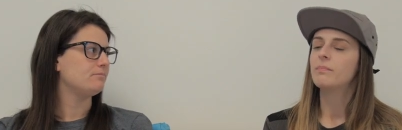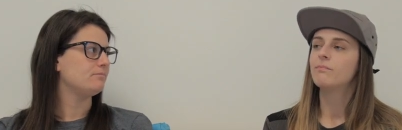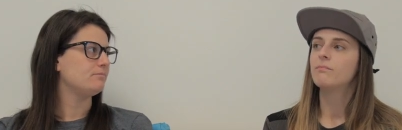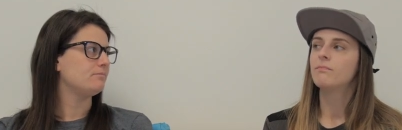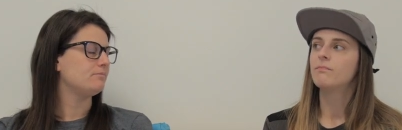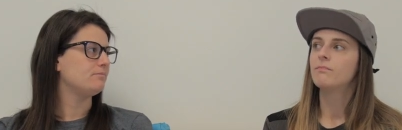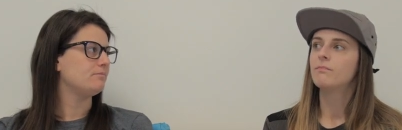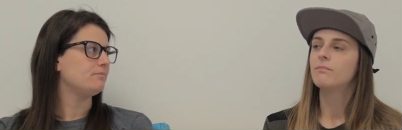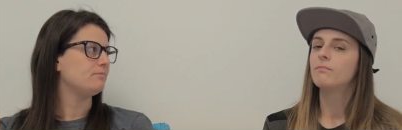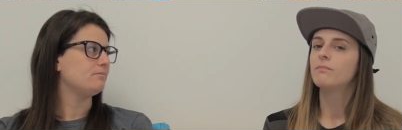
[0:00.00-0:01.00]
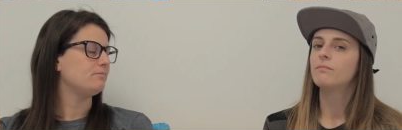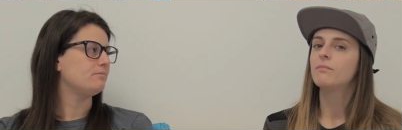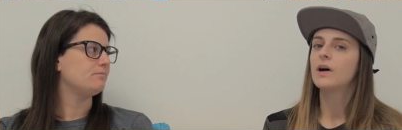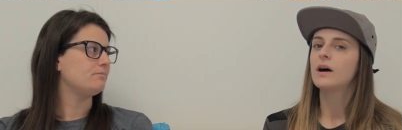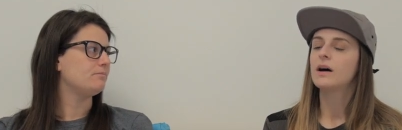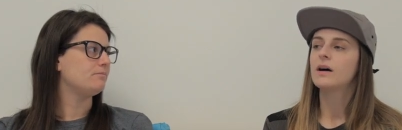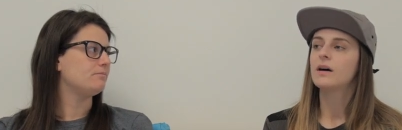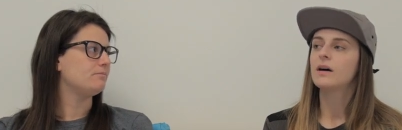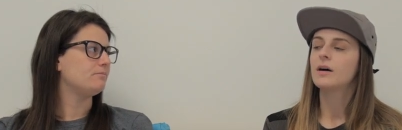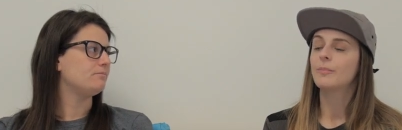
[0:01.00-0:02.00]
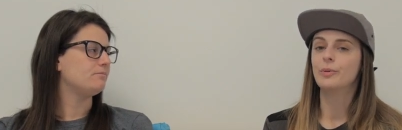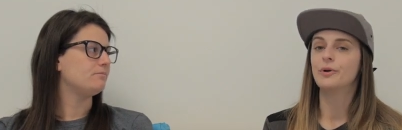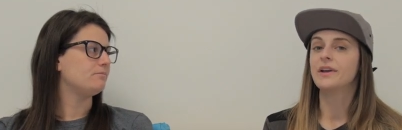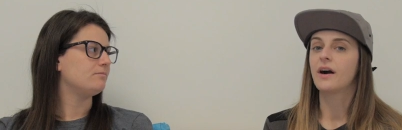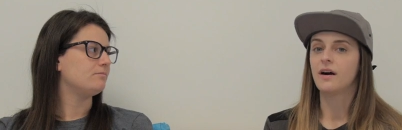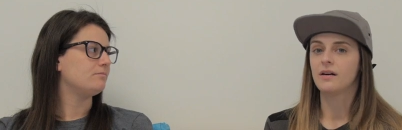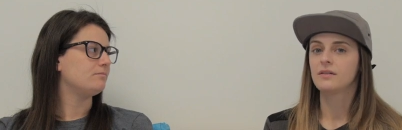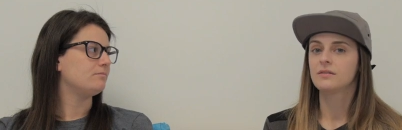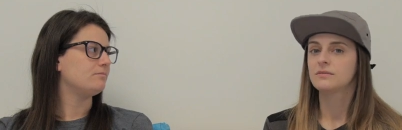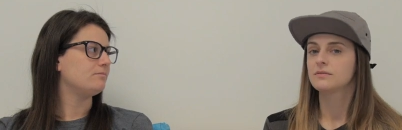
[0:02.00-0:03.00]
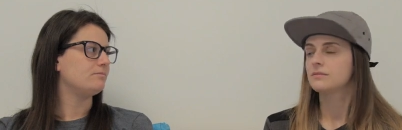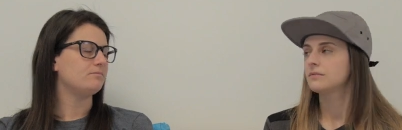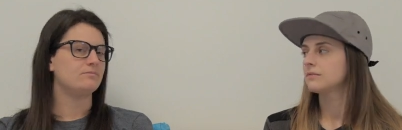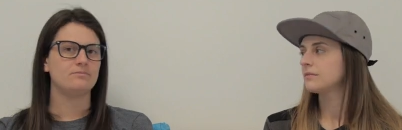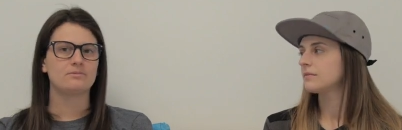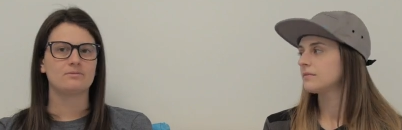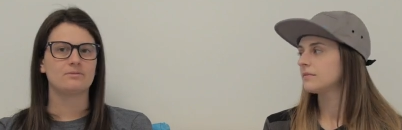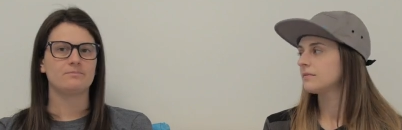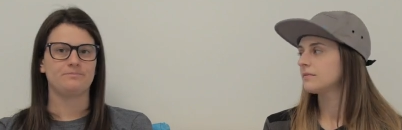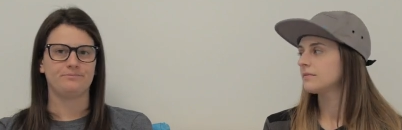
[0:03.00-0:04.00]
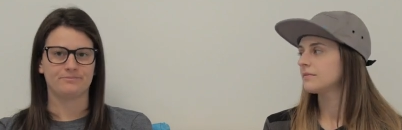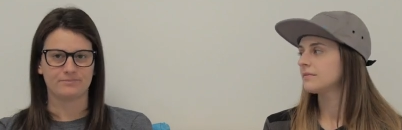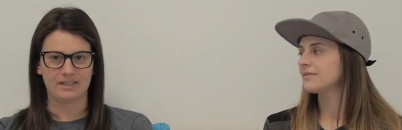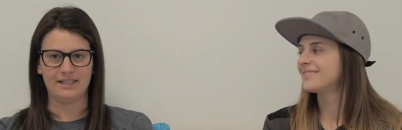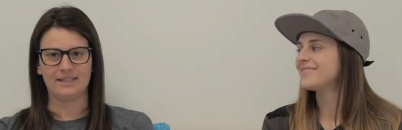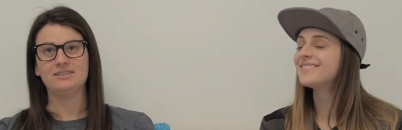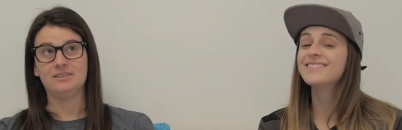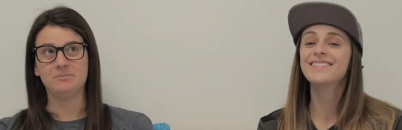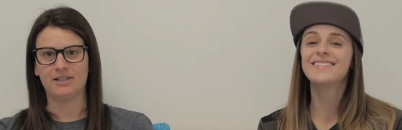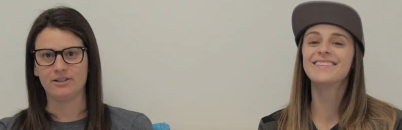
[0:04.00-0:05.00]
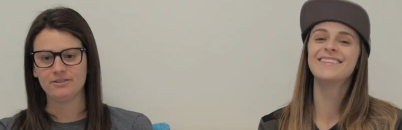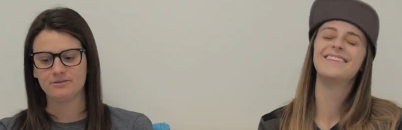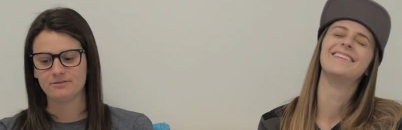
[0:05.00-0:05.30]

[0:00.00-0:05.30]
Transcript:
Speaker 1: Mm, booty call.
Speaker 2: Okay, again, Team Sarah.